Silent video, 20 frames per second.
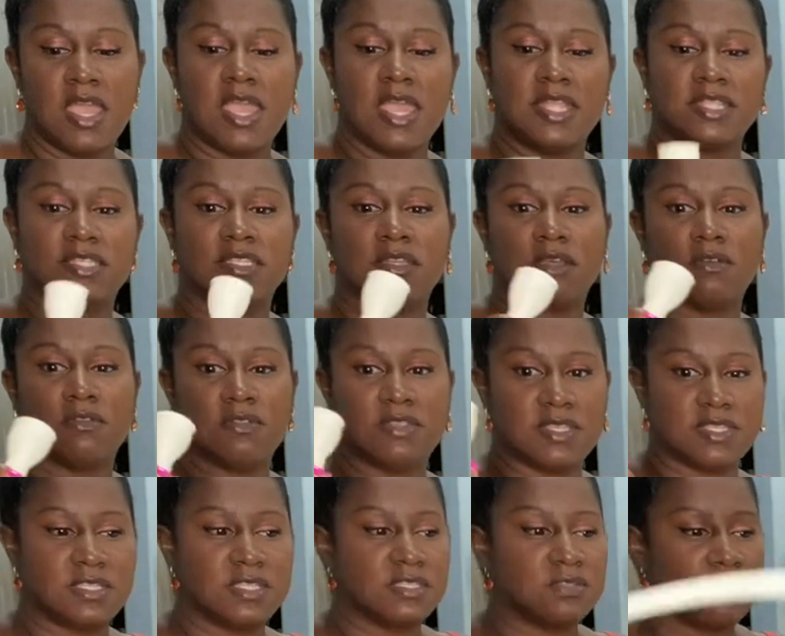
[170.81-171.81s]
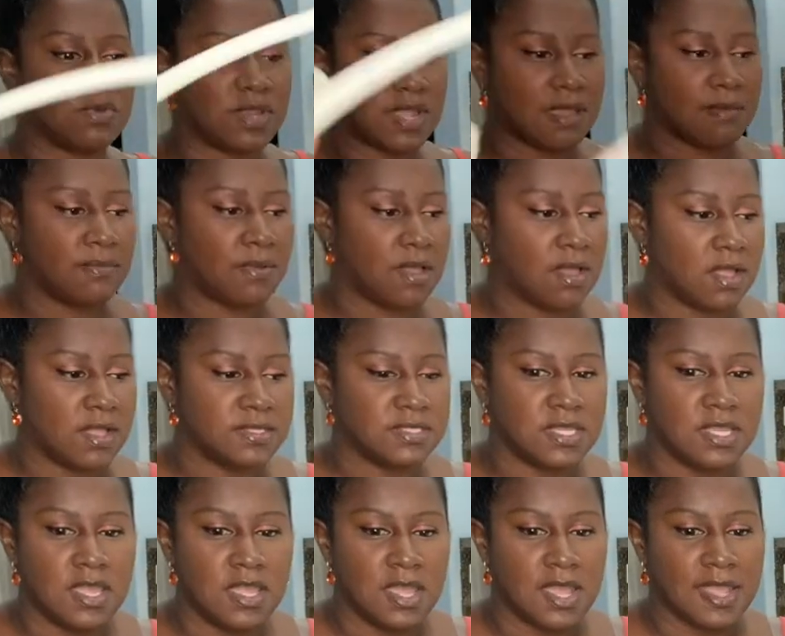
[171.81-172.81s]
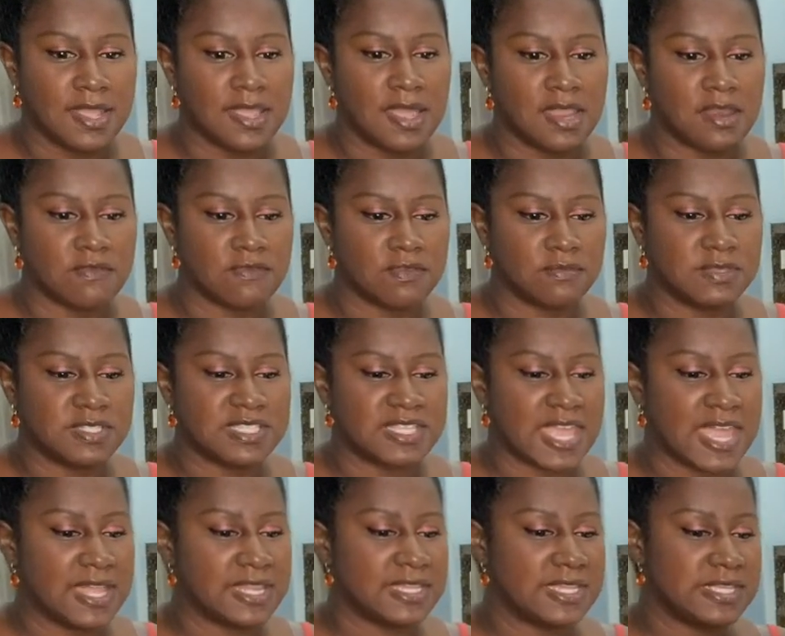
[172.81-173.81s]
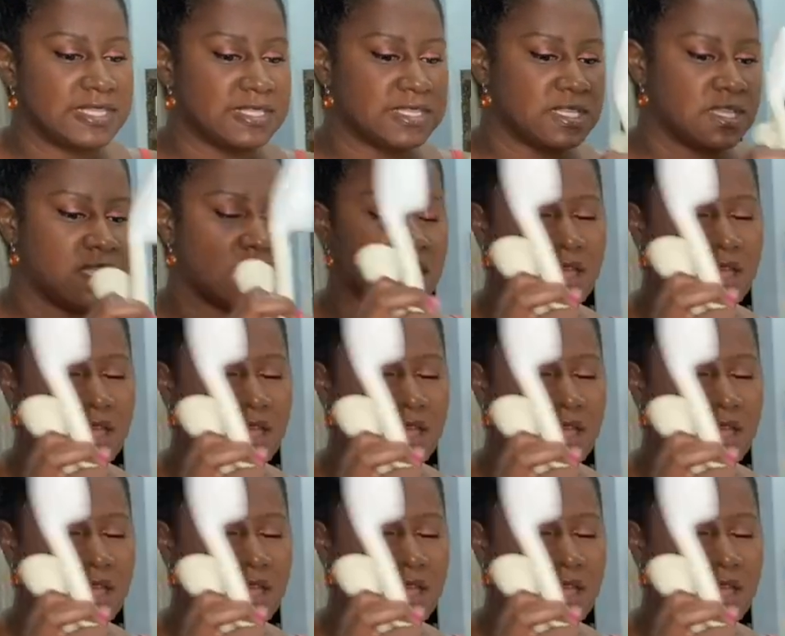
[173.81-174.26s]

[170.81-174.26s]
And so this is what I bought. I got it from Sally's.